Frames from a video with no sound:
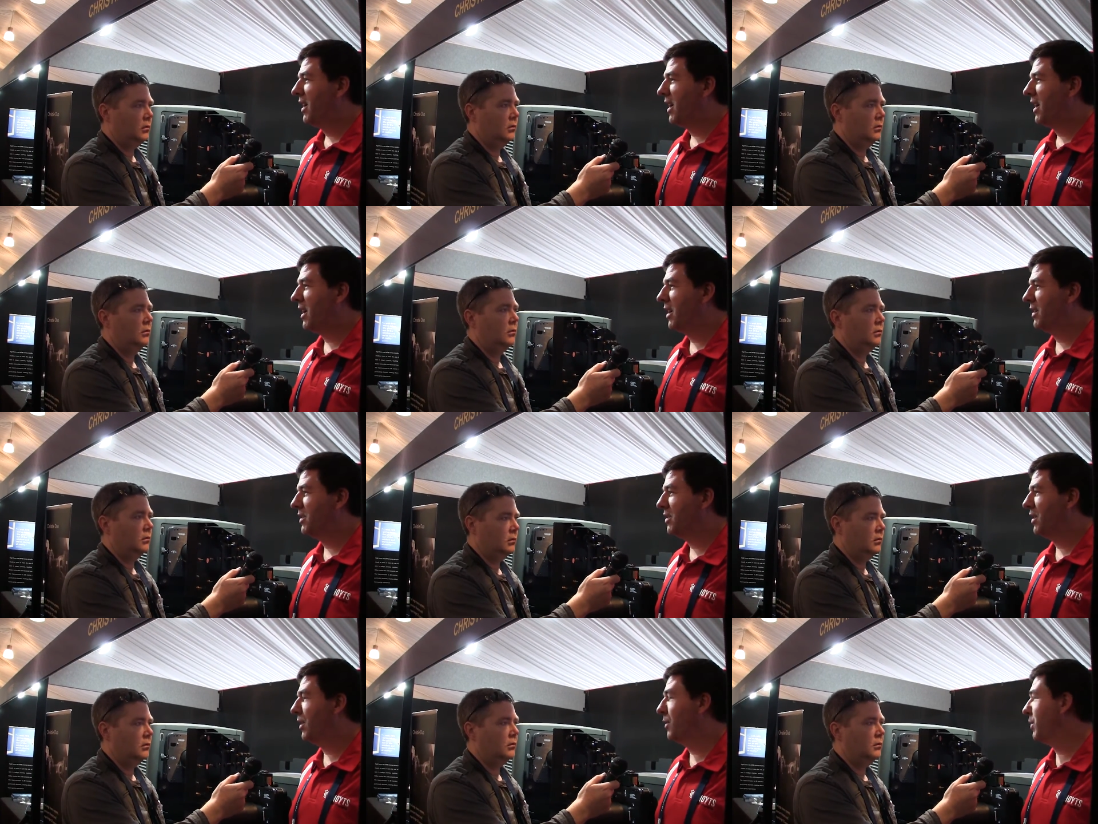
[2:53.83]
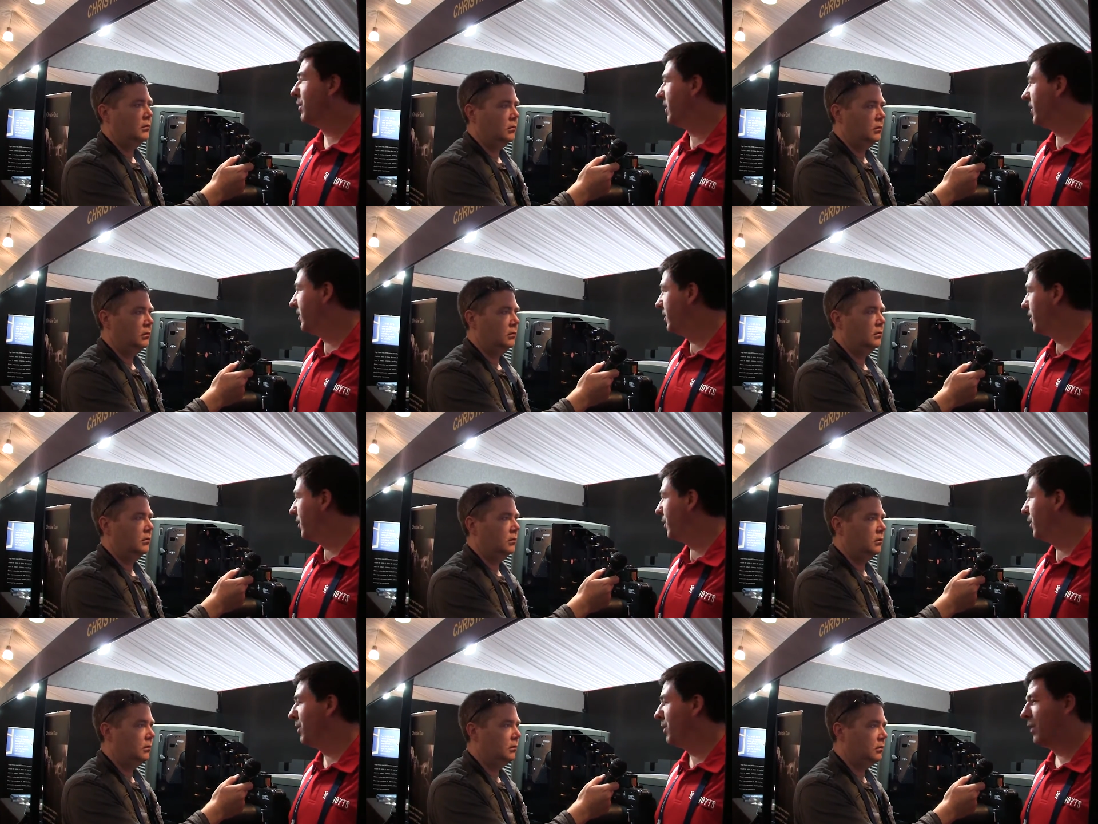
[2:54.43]
Speaker 1: Uh, so, with
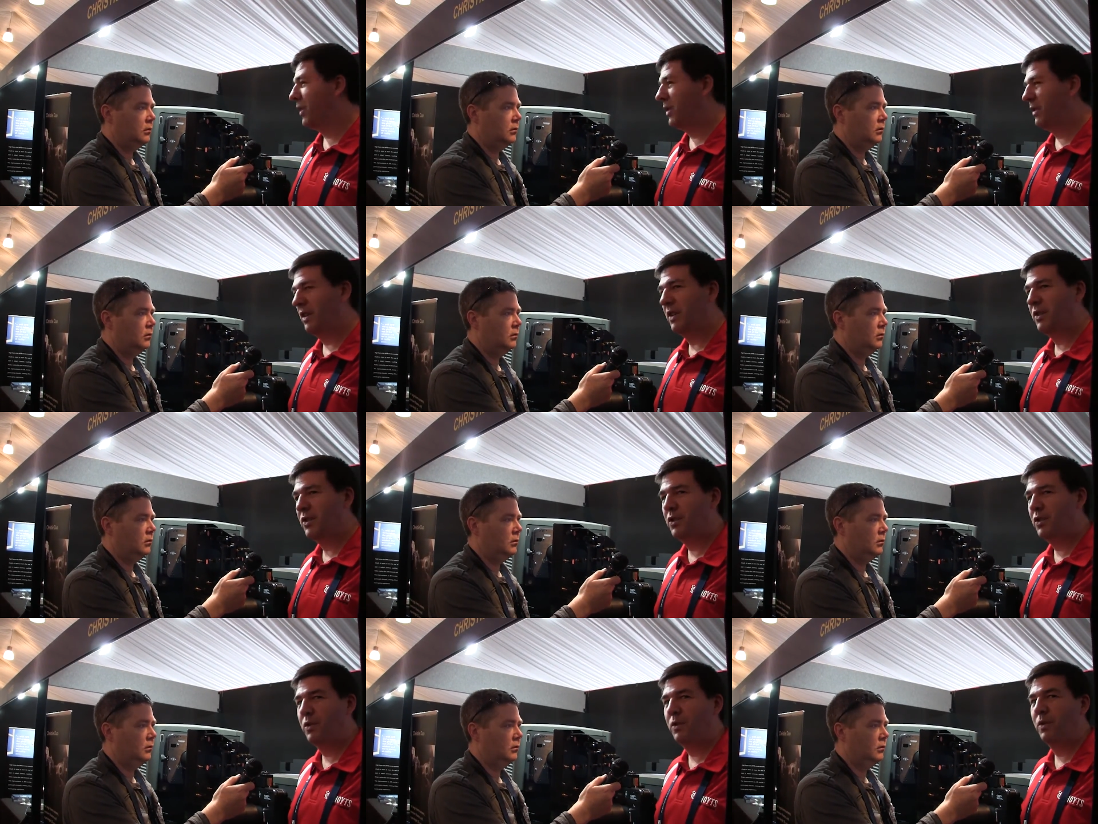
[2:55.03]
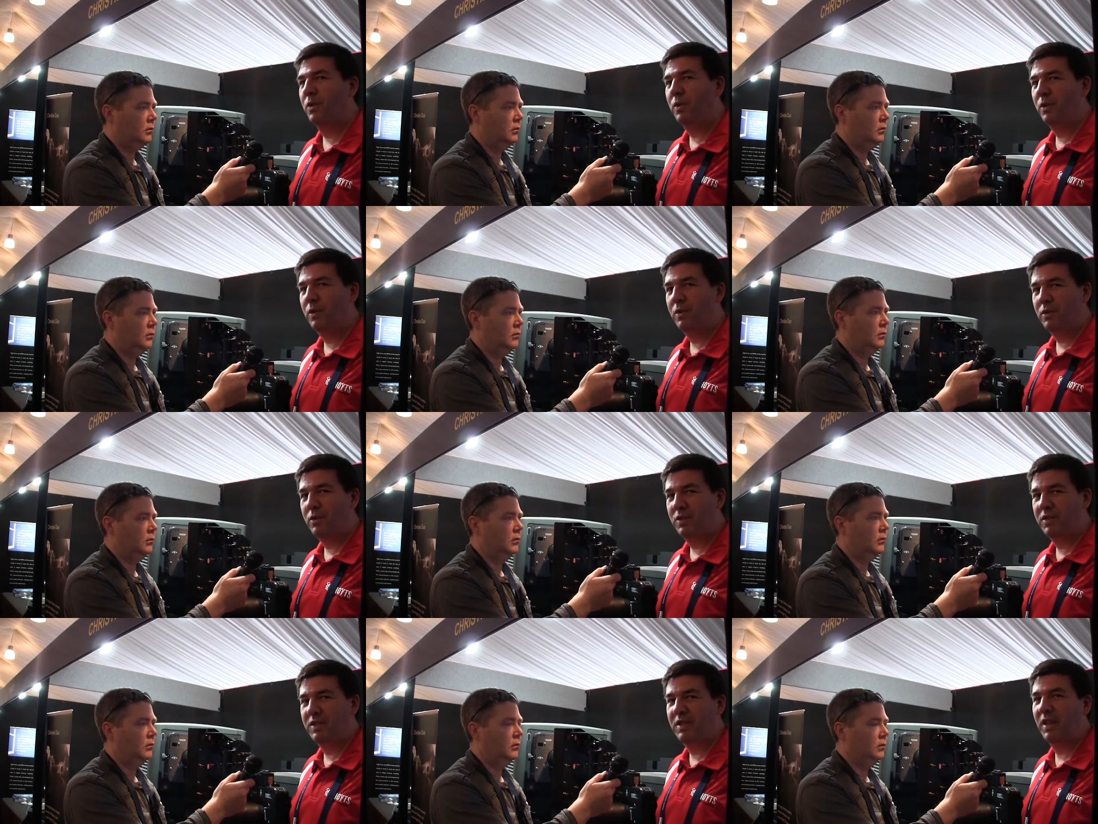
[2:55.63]
two, we're using two
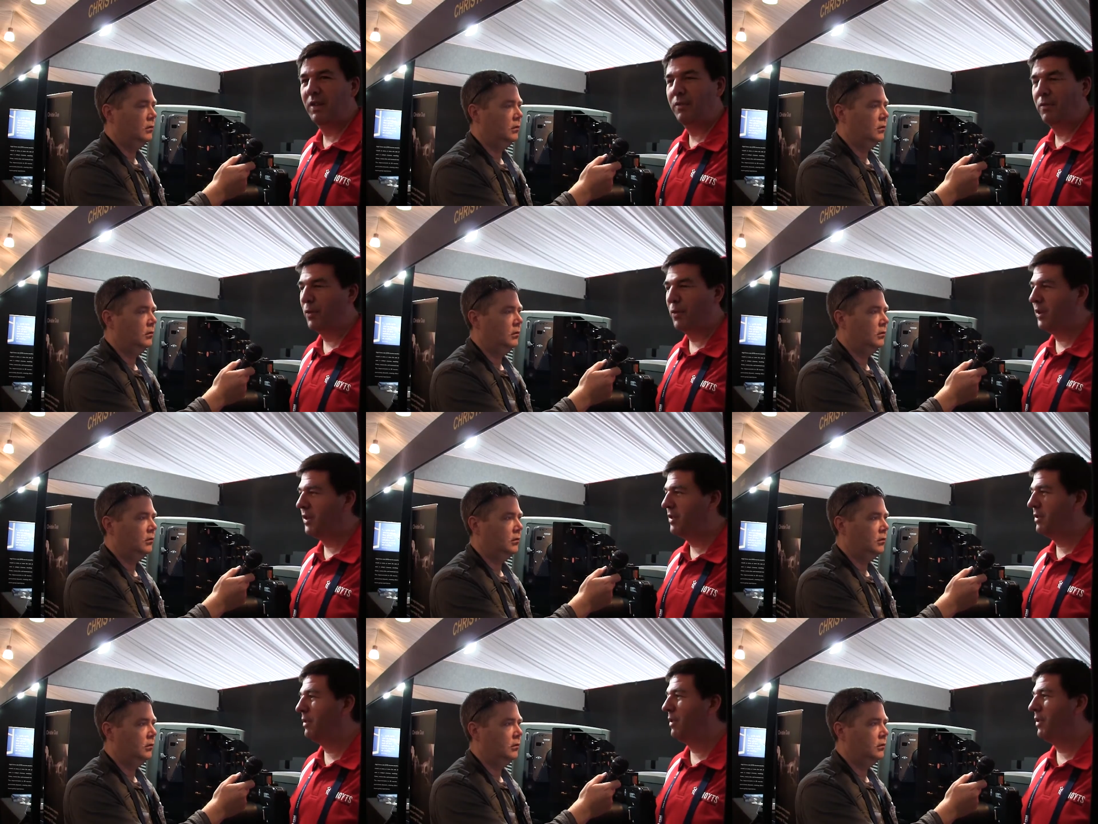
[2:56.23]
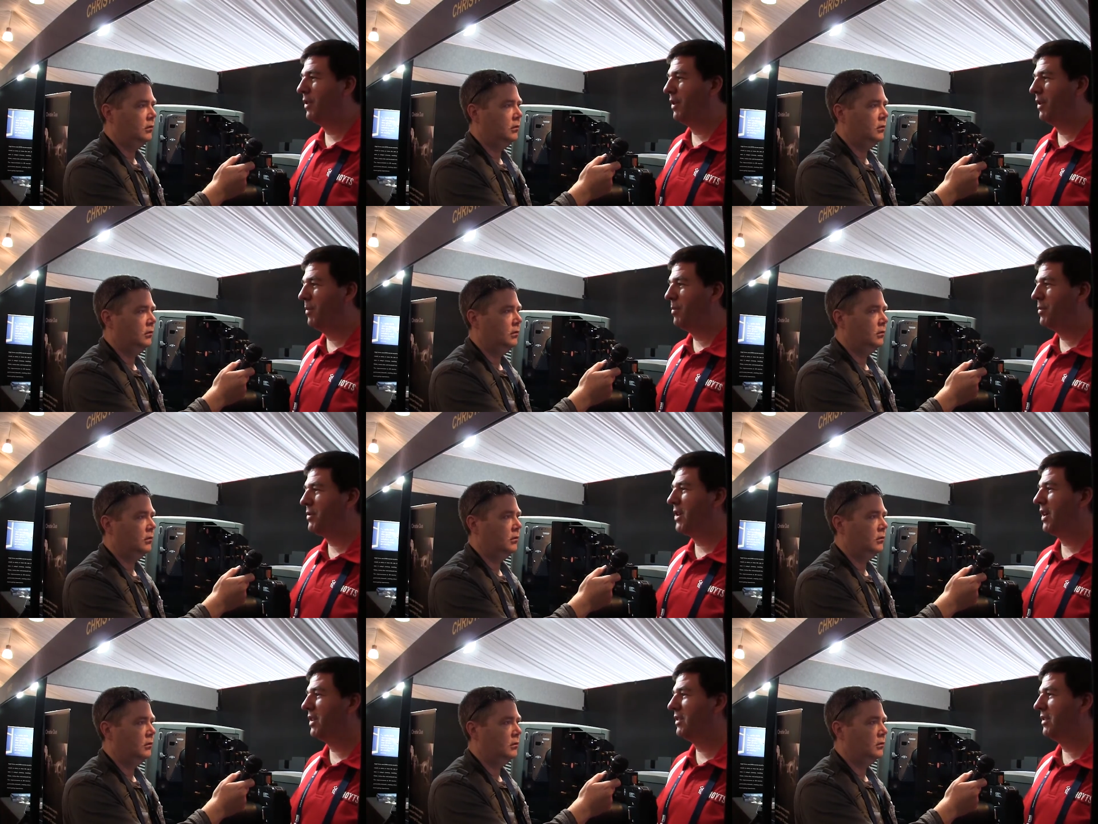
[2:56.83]
Christie 4230
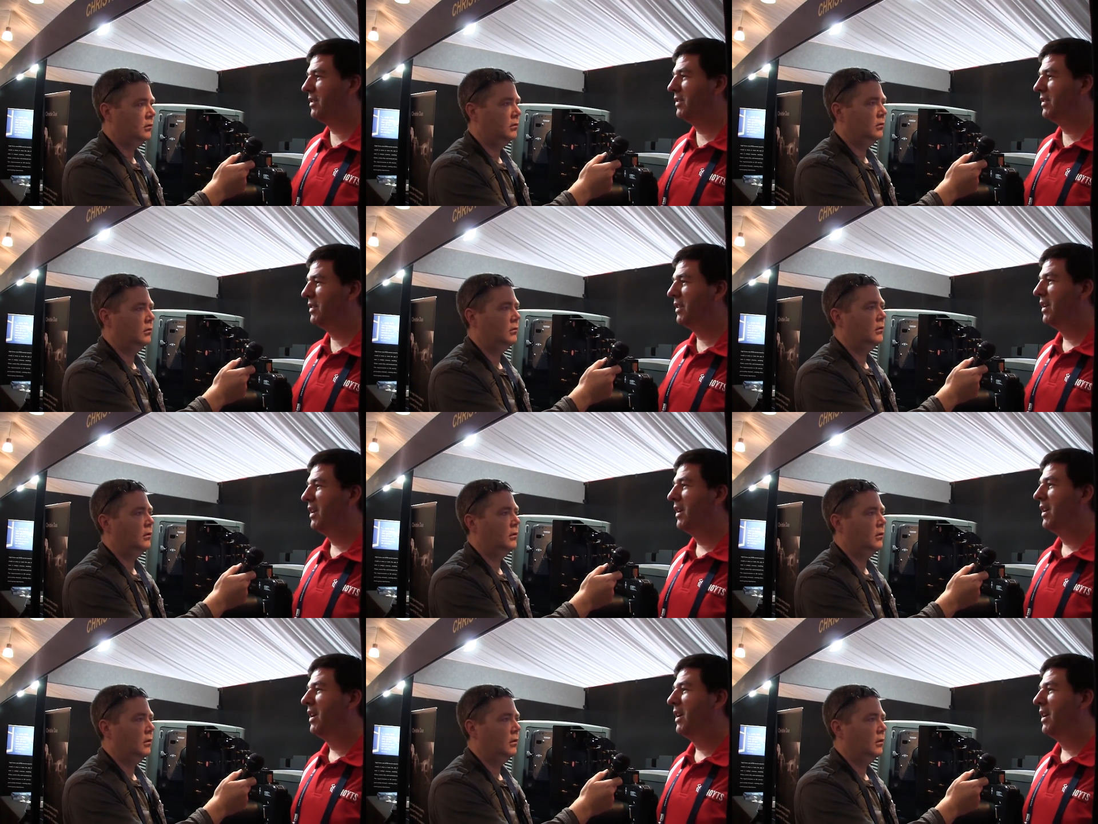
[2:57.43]
projectors.